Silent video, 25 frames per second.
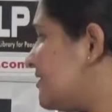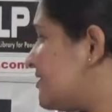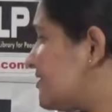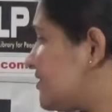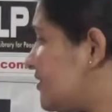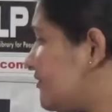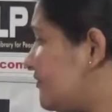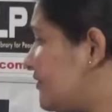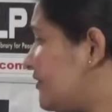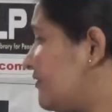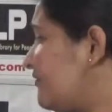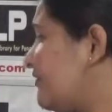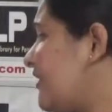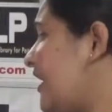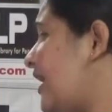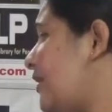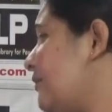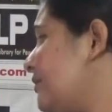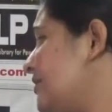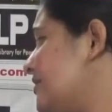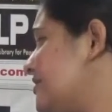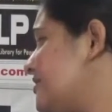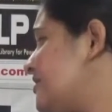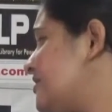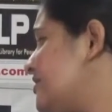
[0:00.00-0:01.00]
So if the
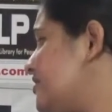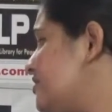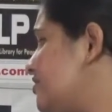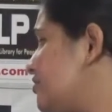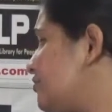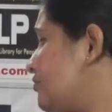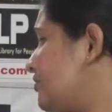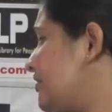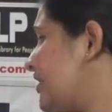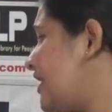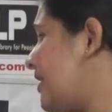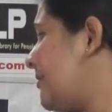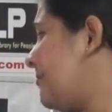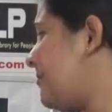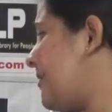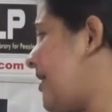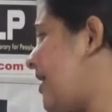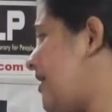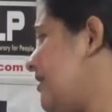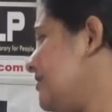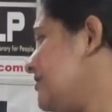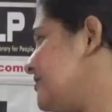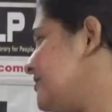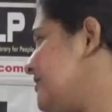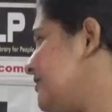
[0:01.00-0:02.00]
flowers didn't do their
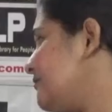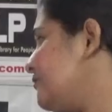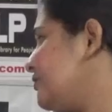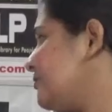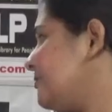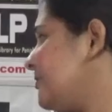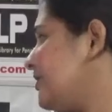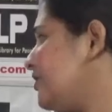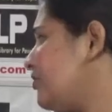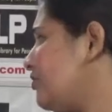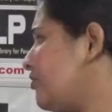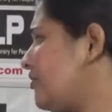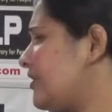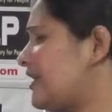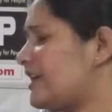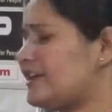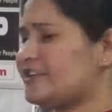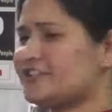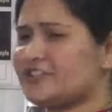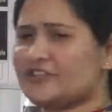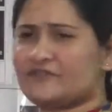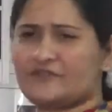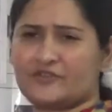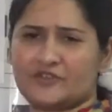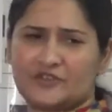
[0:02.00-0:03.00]
part, there would be no
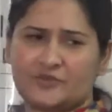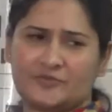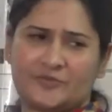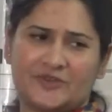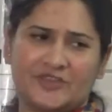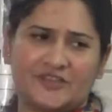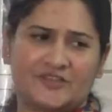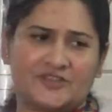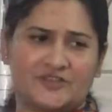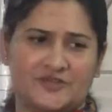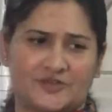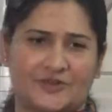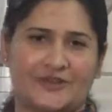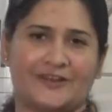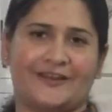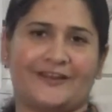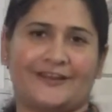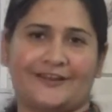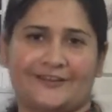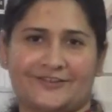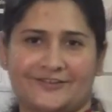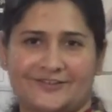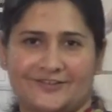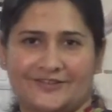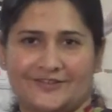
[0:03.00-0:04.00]
nectar for the bees to
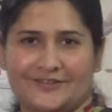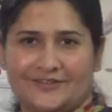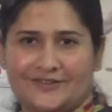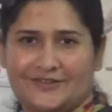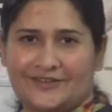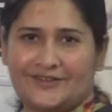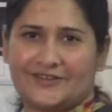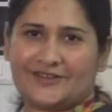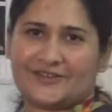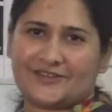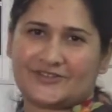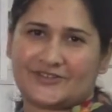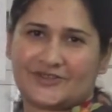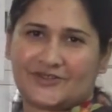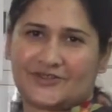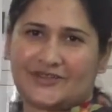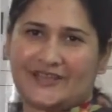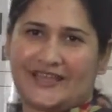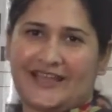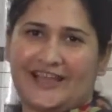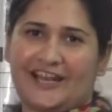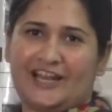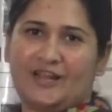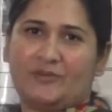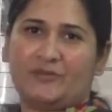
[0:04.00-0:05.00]
collect. So
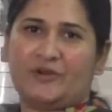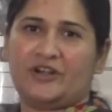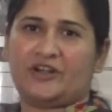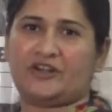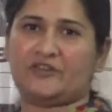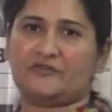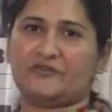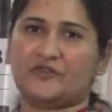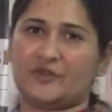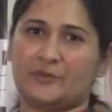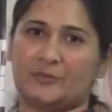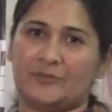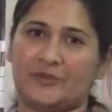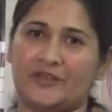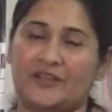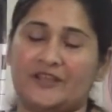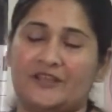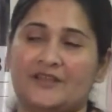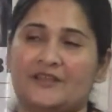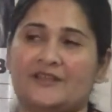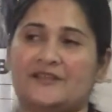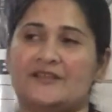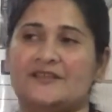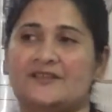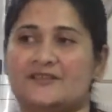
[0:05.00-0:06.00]
the element of the
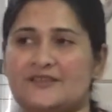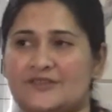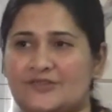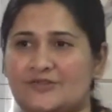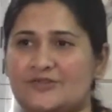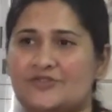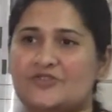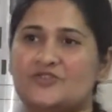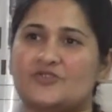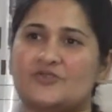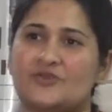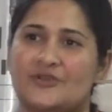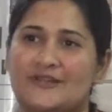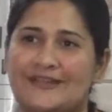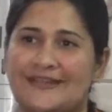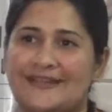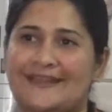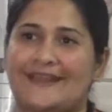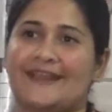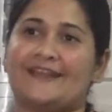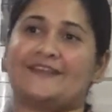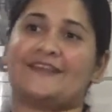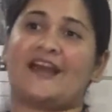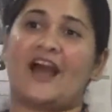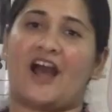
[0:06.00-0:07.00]
bee is used to
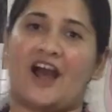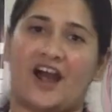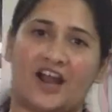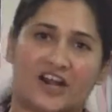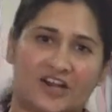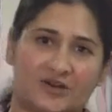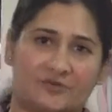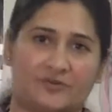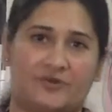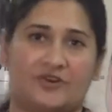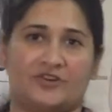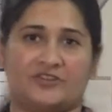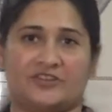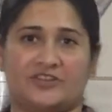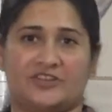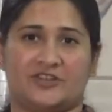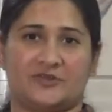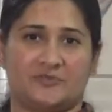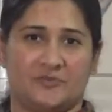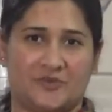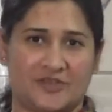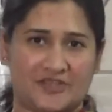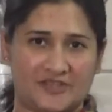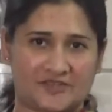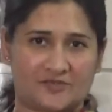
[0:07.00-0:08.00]
indicate hard work, that the
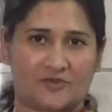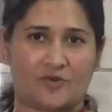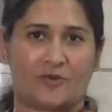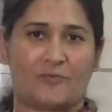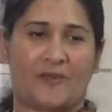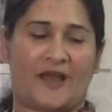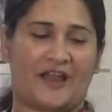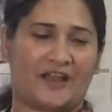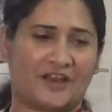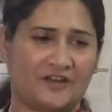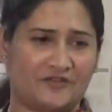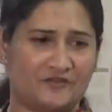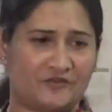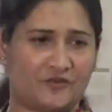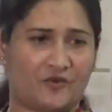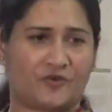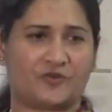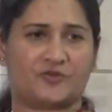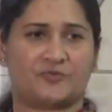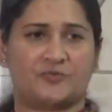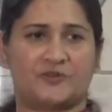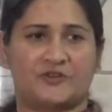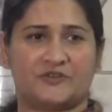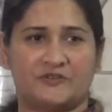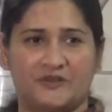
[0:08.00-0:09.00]
bees go back and
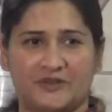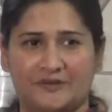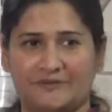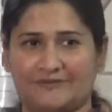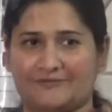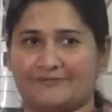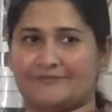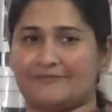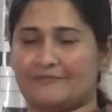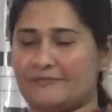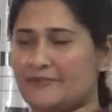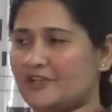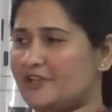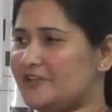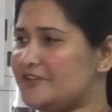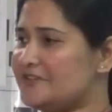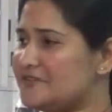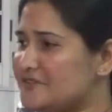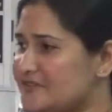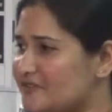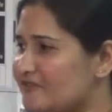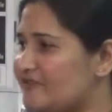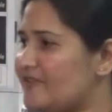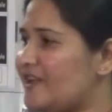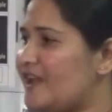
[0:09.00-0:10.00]
forth between
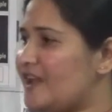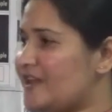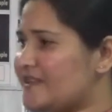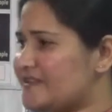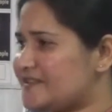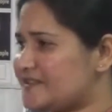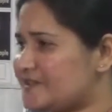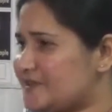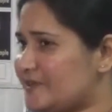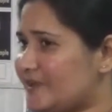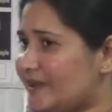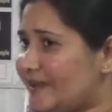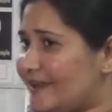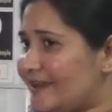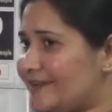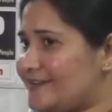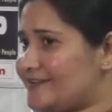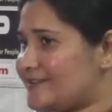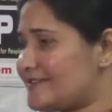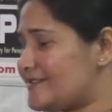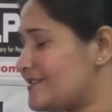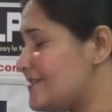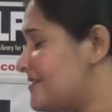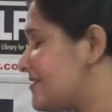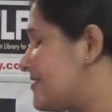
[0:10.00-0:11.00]
millions of flowers to
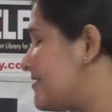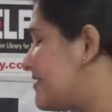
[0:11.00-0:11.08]
collect